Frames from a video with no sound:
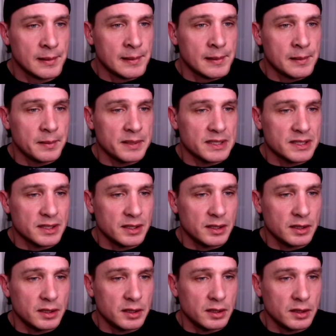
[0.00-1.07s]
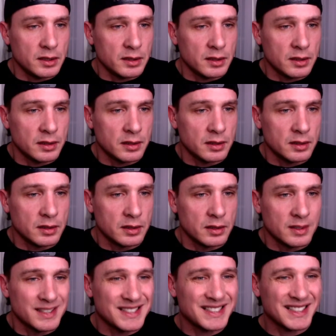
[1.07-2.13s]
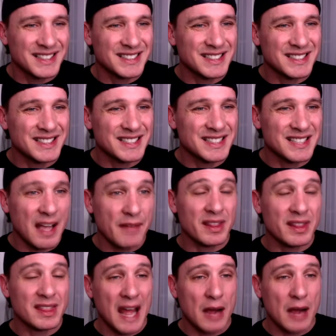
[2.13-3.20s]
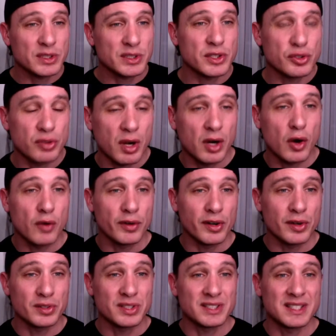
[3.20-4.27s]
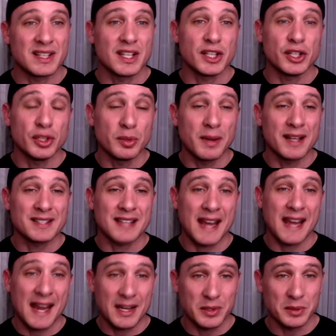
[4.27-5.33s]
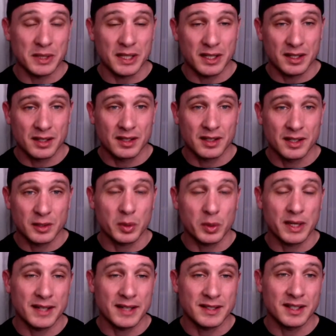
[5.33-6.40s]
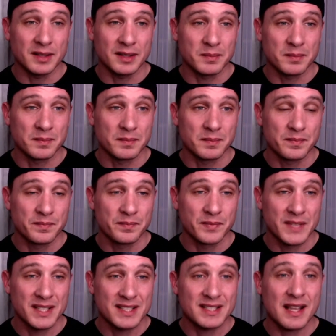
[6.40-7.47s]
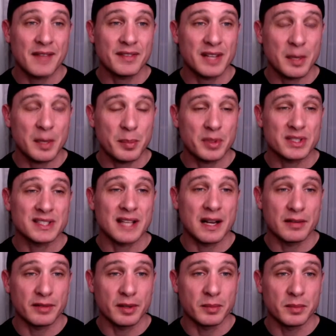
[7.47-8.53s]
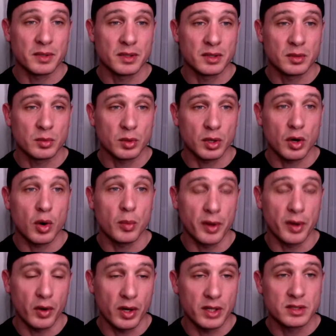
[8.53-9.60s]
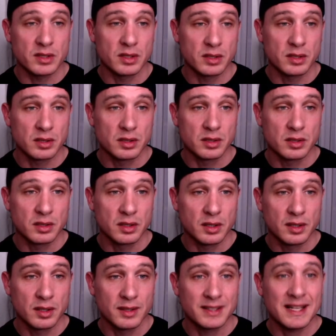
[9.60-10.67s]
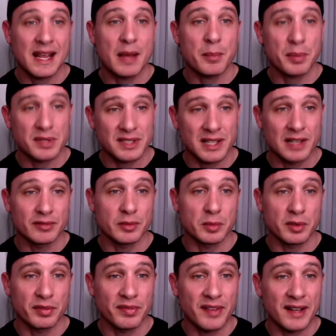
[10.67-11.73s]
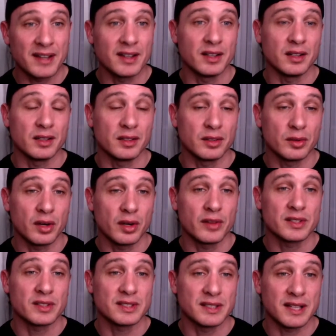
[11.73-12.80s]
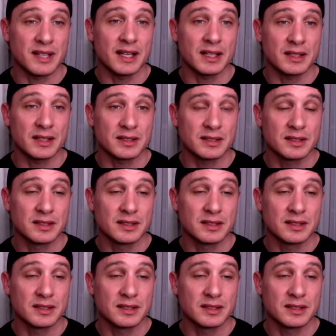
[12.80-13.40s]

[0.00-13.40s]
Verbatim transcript: Let me see. sixty-seven thousand drug overdoses in the U S annually in twenty eighteen. seventy percent of them were opioids. ten percent of them were fentanyl or other synthetics.